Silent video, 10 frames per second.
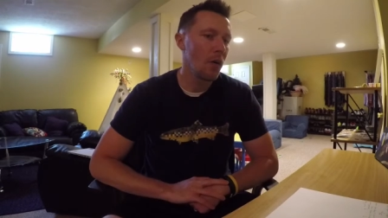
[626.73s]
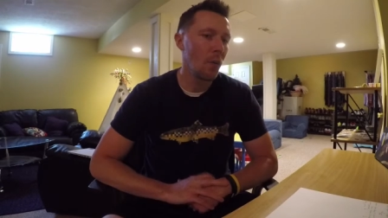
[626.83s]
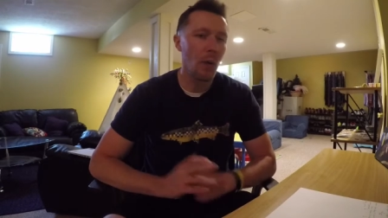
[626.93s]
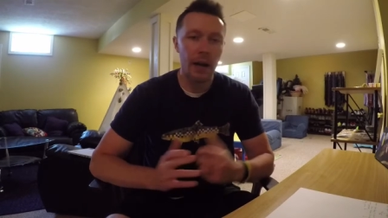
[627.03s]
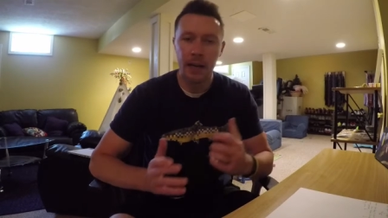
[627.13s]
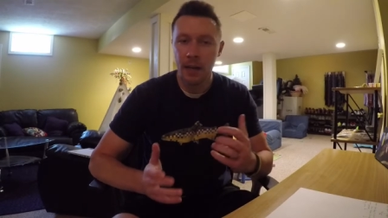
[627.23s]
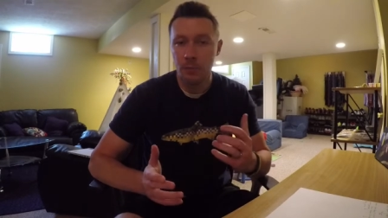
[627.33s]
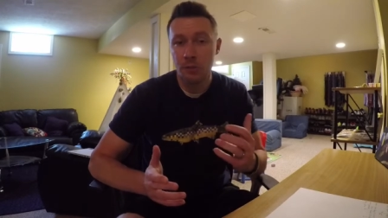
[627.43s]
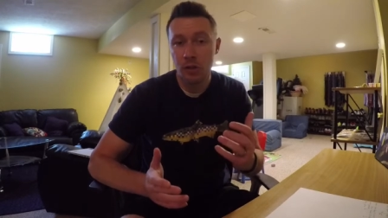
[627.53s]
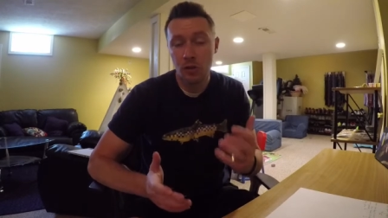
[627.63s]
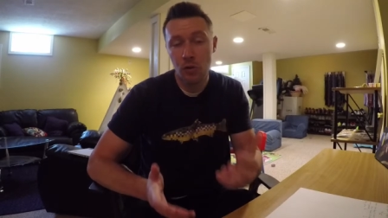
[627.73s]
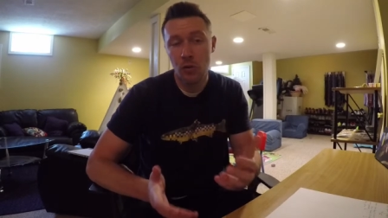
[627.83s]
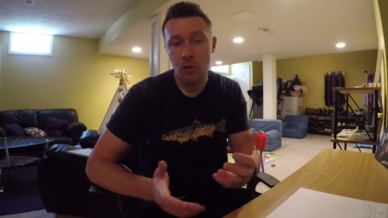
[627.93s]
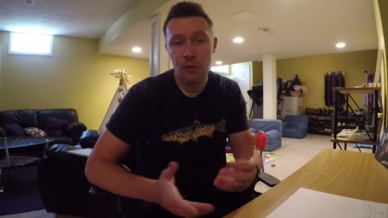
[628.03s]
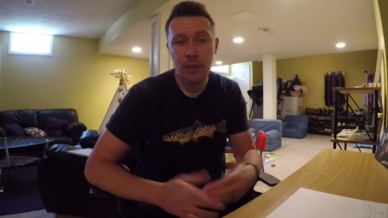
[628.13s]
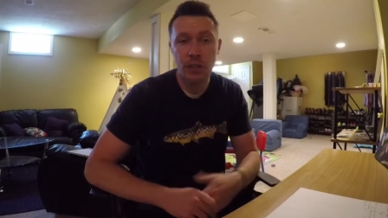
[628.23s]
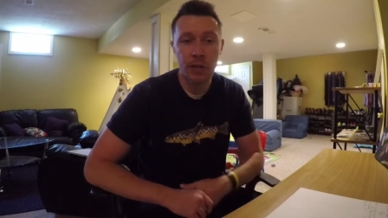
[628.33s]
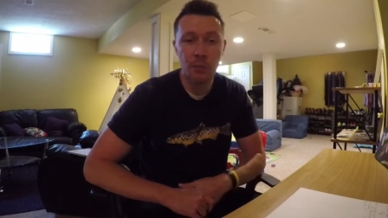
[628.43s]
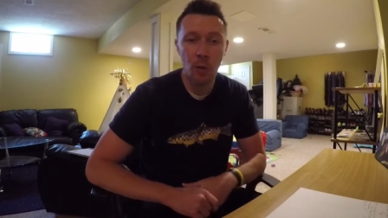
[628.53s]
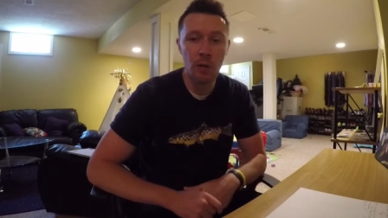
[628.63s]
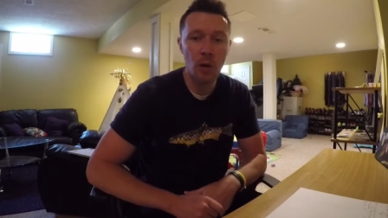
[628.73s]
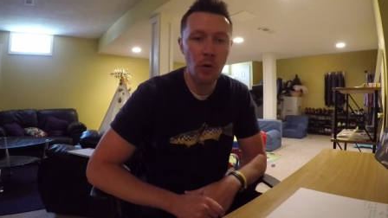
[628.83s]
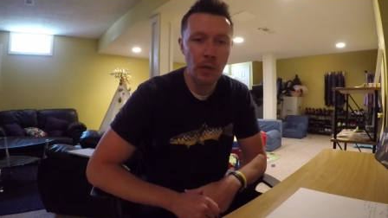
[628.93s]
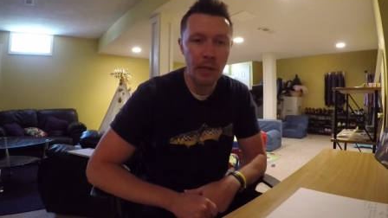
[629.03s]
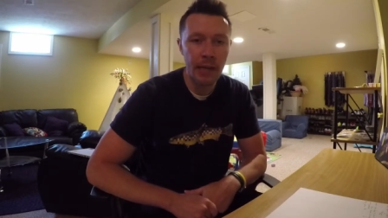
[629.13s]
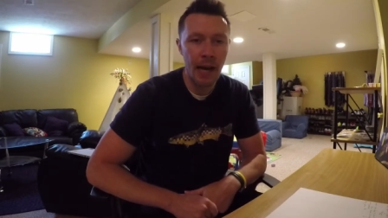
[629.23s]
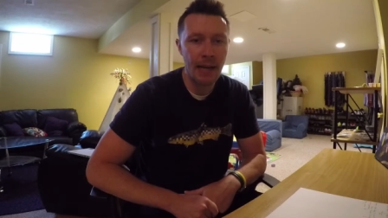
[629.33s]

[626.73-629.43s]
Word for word: When it comes to fishing more locally,